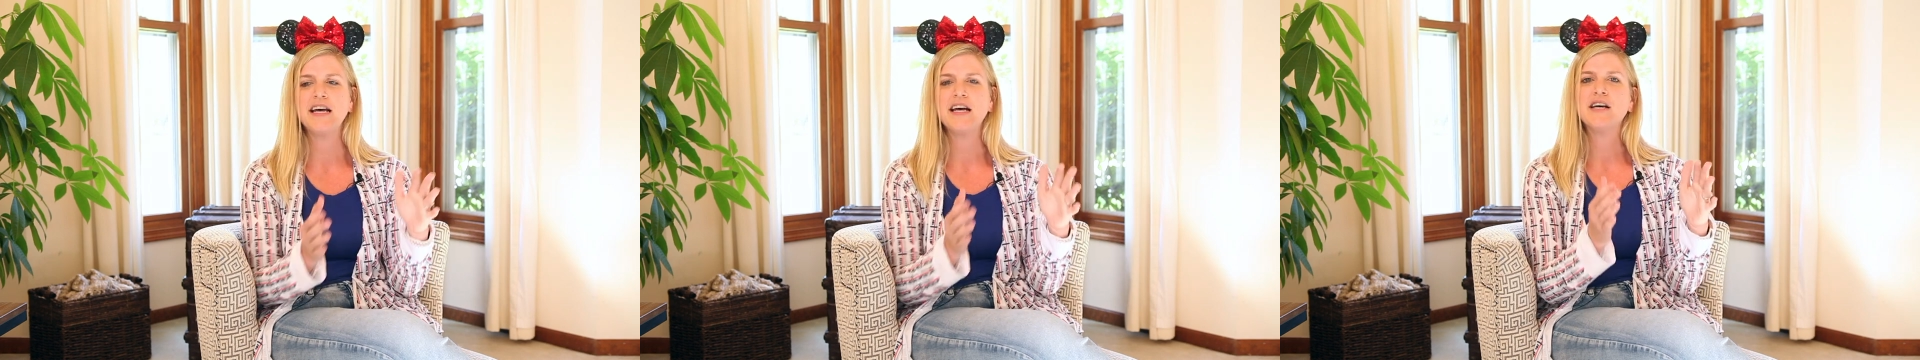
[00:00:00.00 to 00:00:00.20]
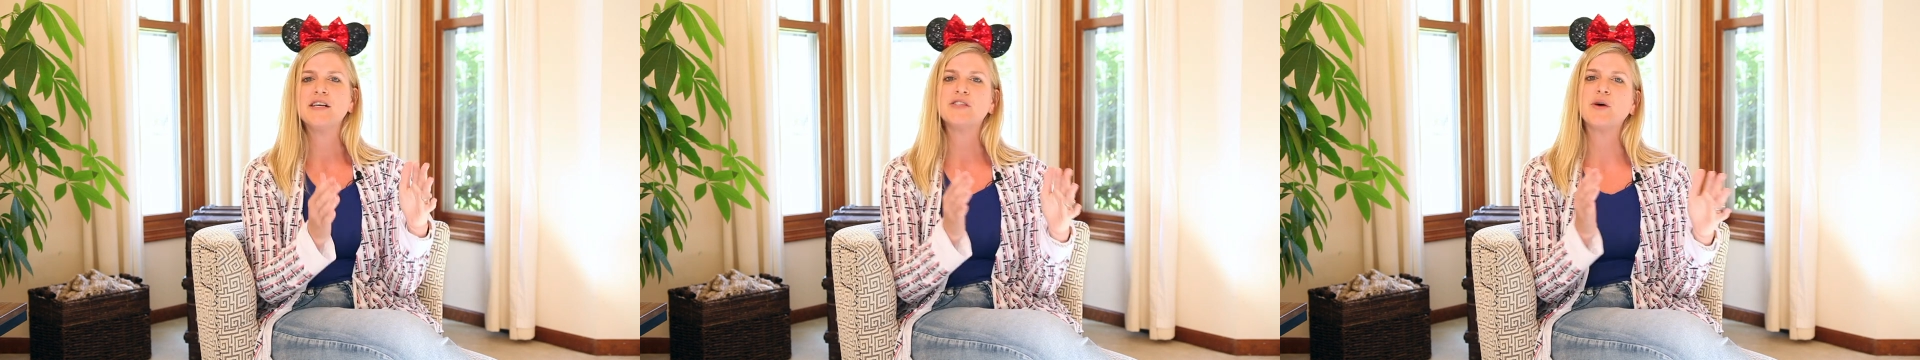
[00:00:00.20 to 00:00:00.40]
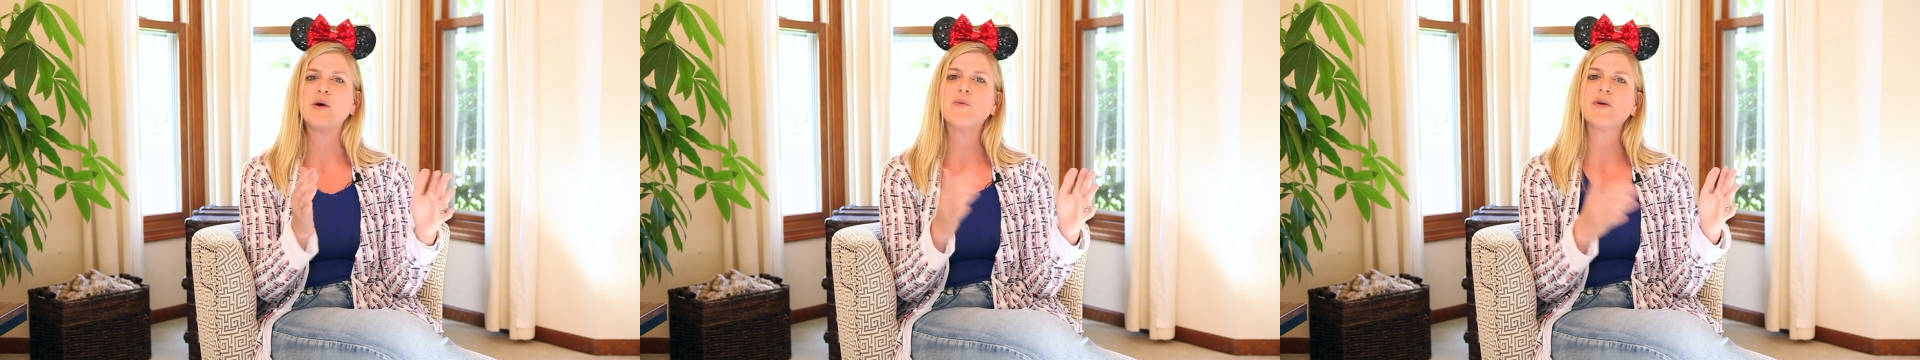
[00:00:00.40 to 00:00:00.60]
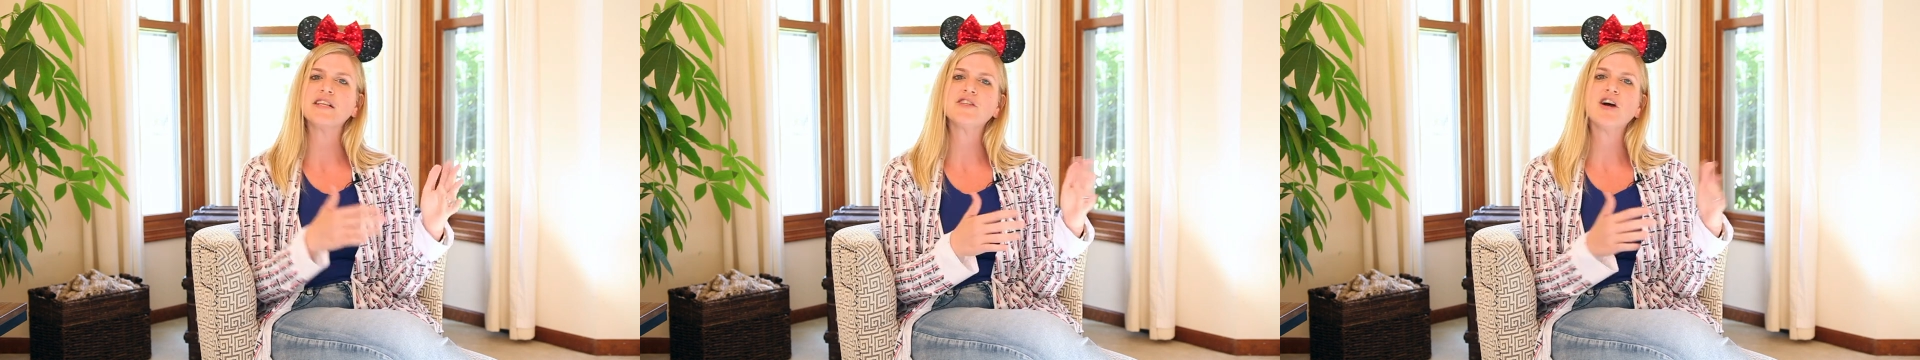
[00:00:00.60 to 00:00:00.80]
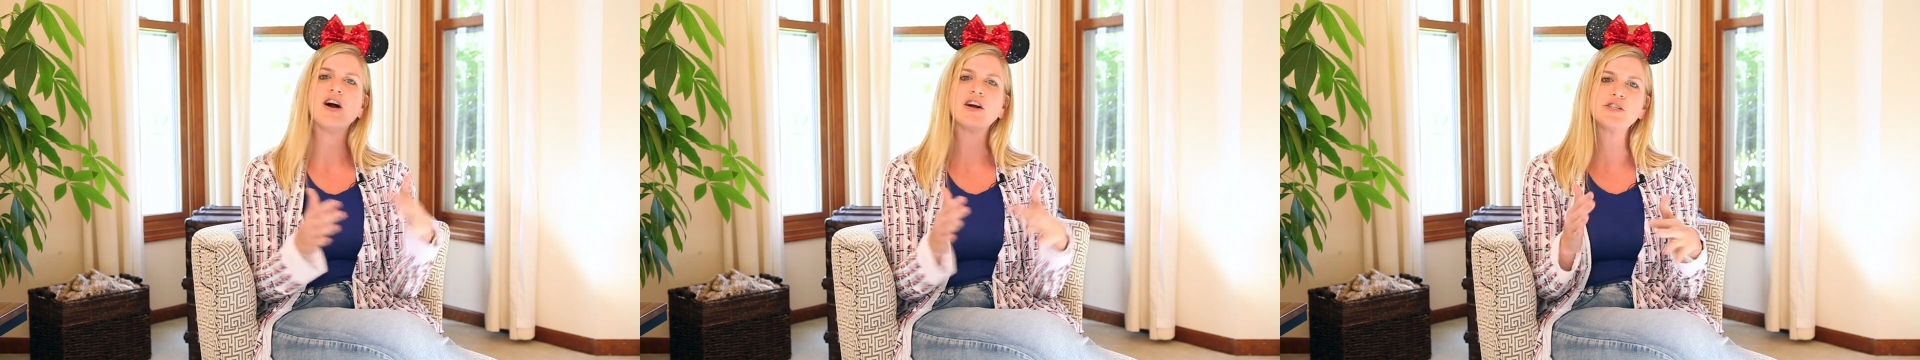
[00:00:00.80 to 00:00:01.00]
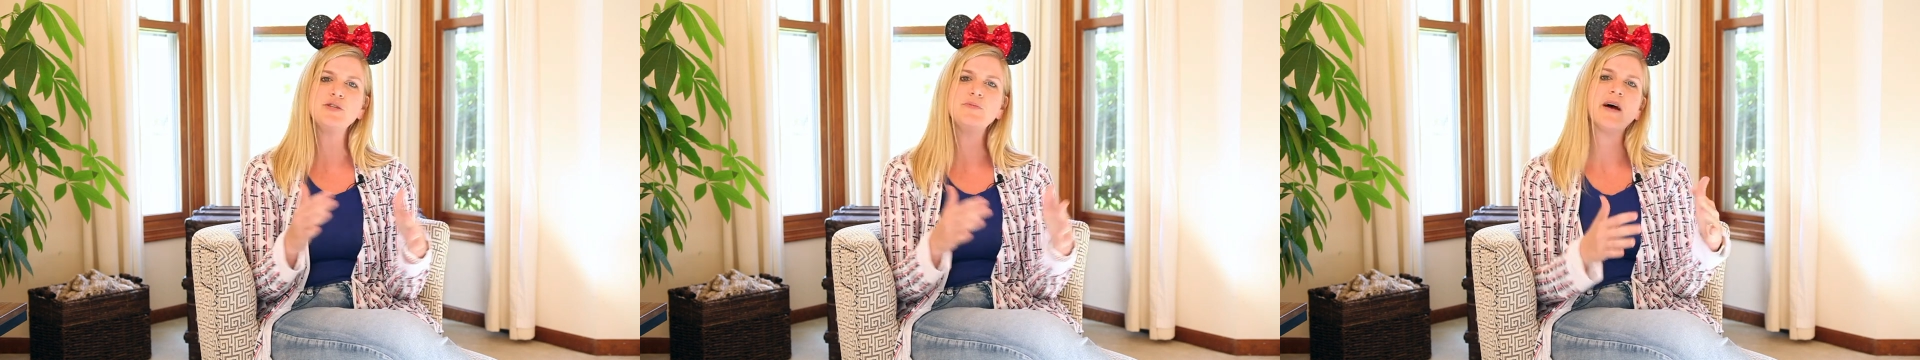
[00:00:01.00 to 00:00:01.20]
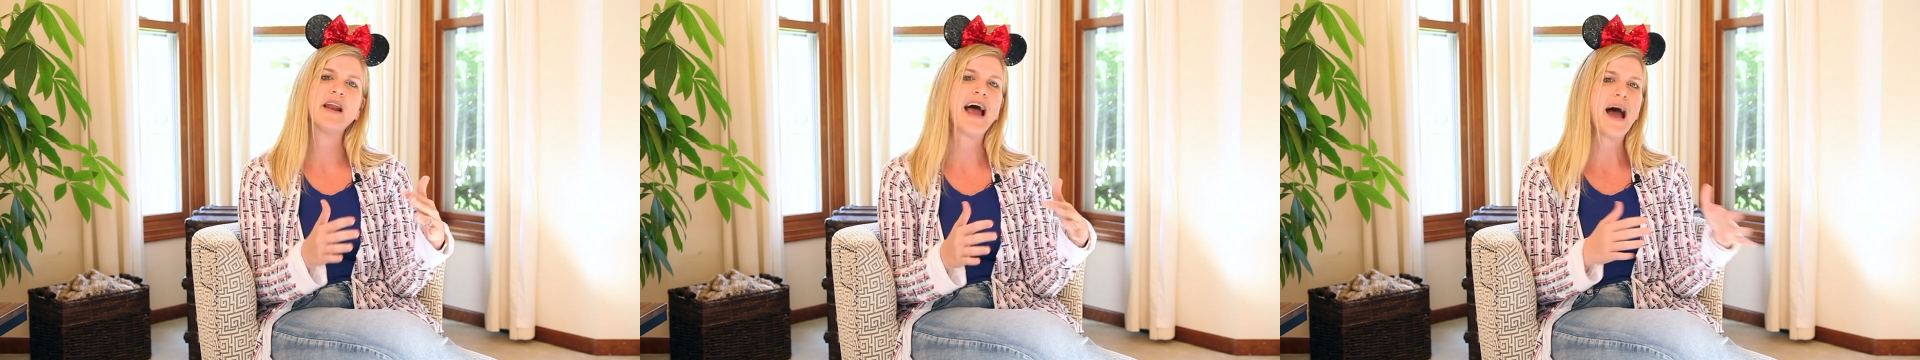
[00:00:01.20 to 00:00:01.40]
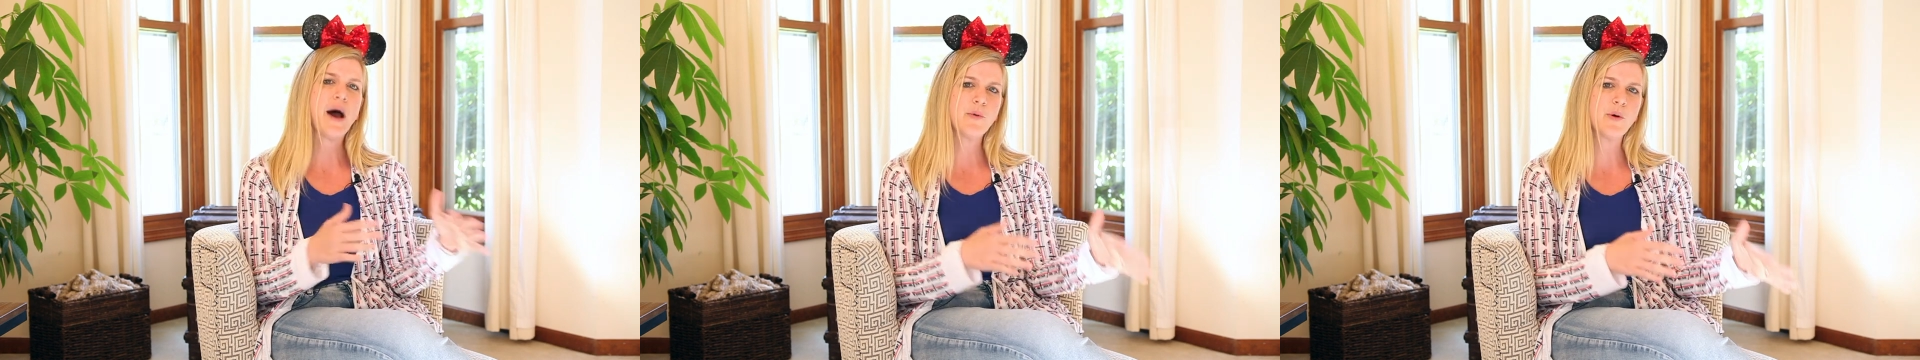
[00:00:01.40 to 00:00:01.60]
So I wanna talk to you about
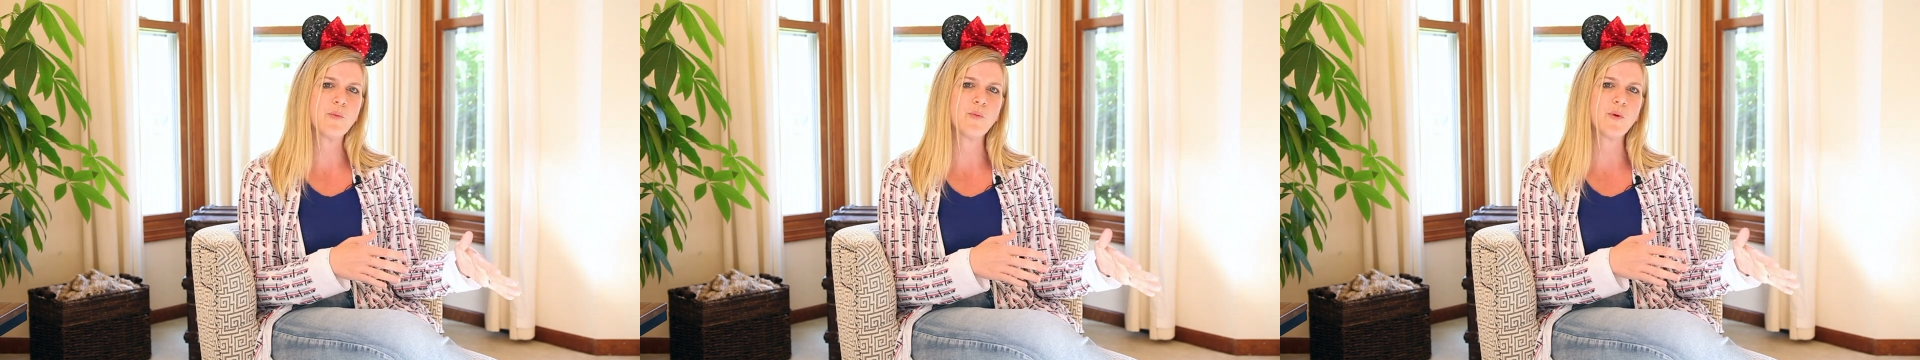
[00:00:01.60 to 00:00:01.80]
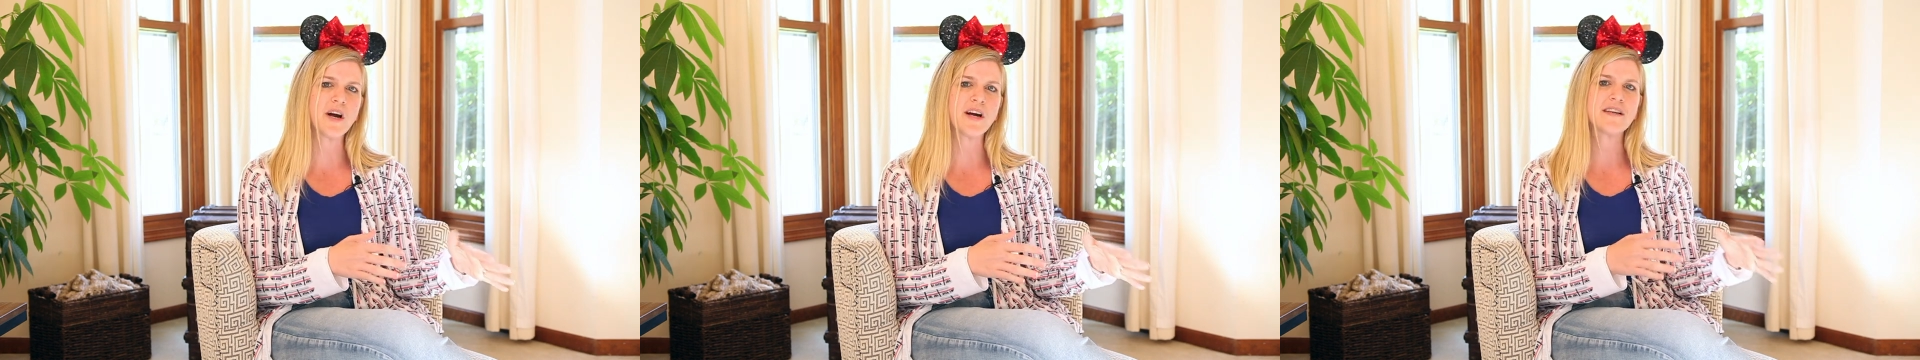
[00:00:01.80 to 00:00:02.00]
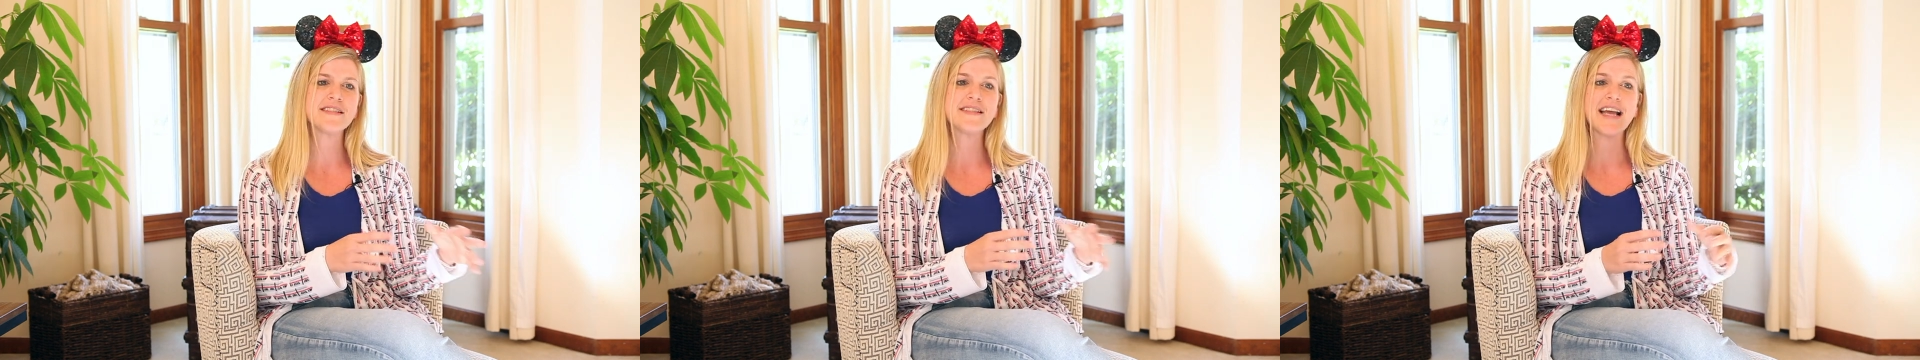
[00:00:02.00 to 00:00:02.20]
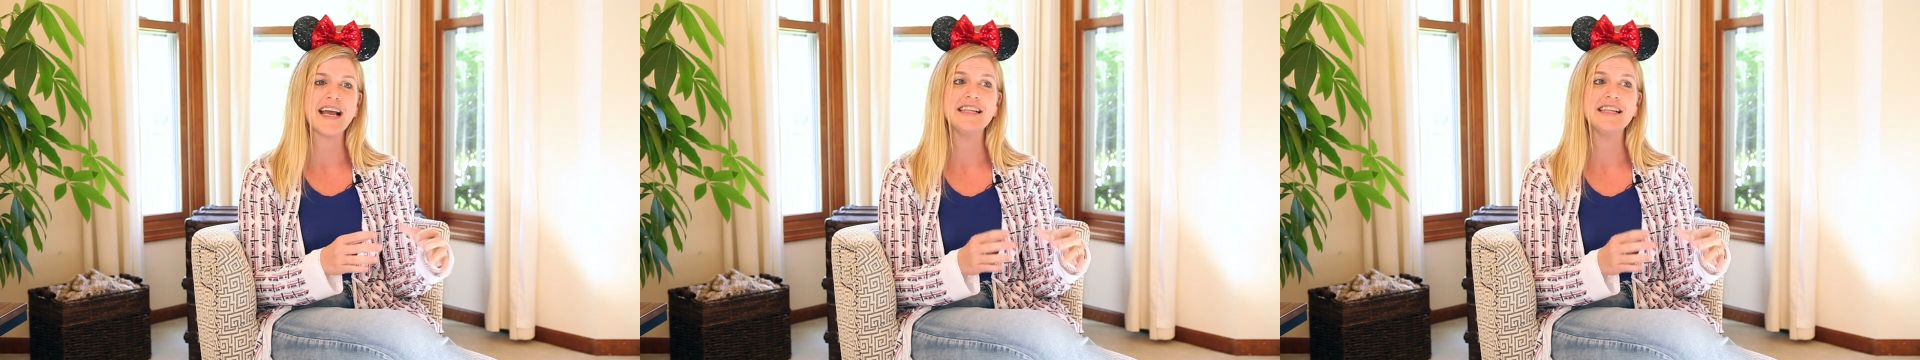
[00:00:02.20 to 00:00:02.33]
how it works